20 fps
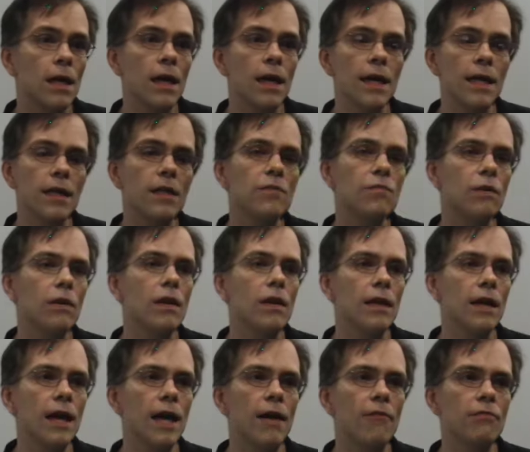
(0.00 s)
It is one.
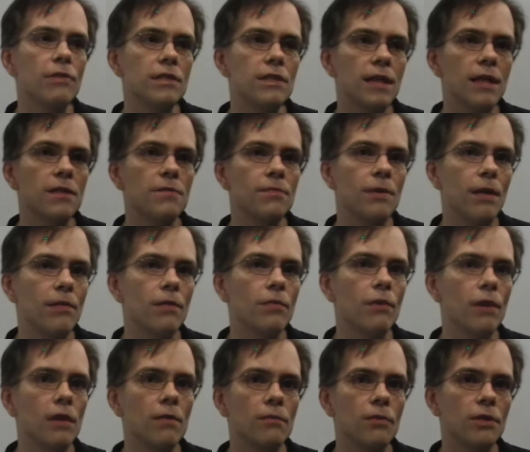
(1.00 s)
Of, yeah, I would say it's probably
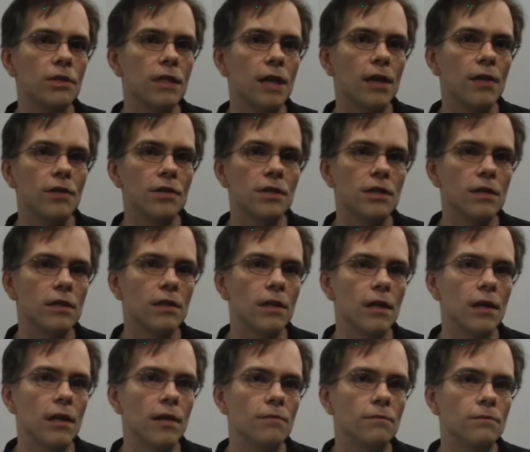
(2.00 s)
one of the more
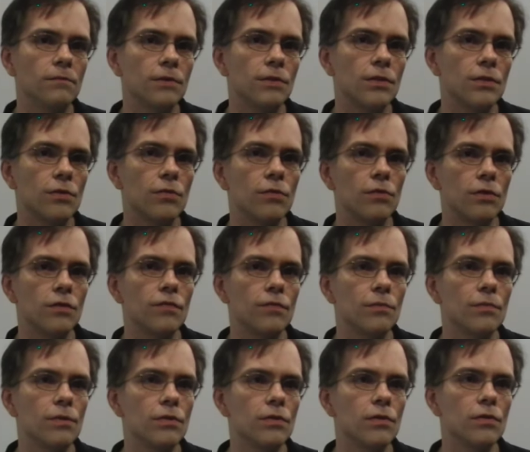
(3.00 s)
challenging um, scores
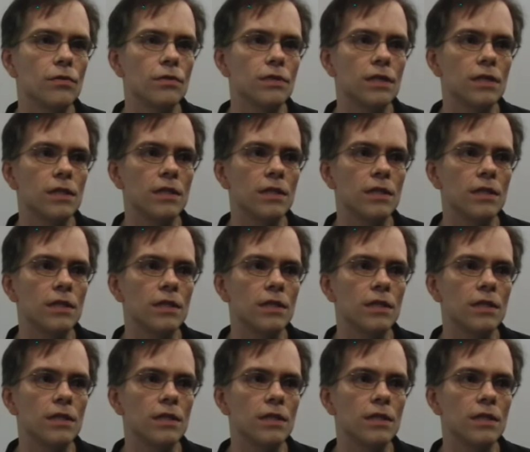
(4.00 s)
for musicals.